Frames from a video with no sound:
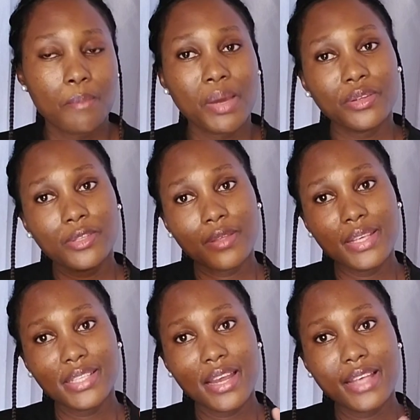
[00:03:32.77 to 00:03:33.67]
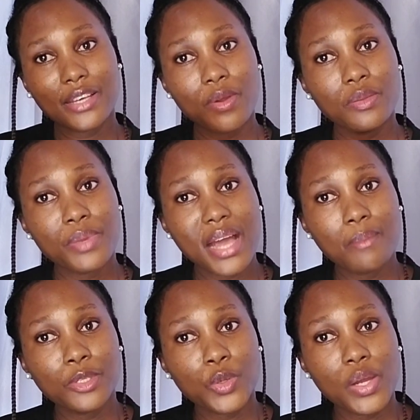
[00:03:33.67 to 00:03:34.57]
But also these areas are going to
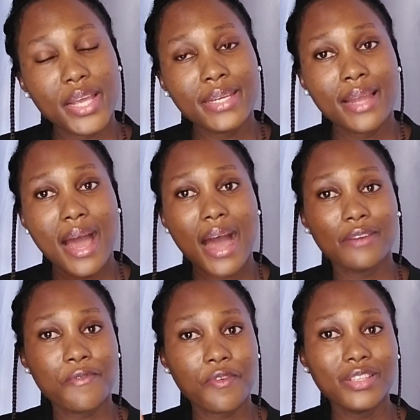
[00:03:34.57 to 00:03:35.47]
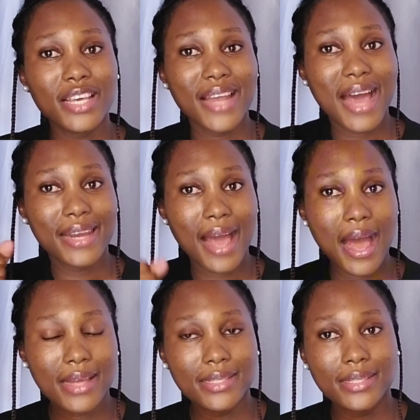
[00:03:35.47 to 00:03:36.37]
become swollen and frozen and
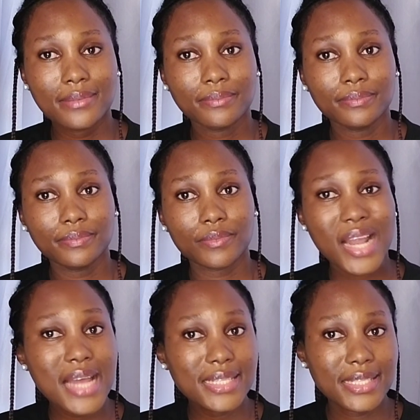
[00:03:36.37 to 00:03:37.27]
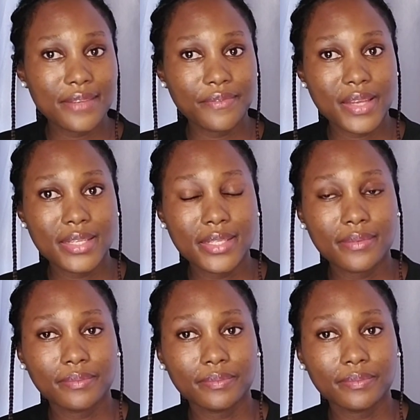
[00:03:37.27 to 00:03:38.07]
hard and stiffened.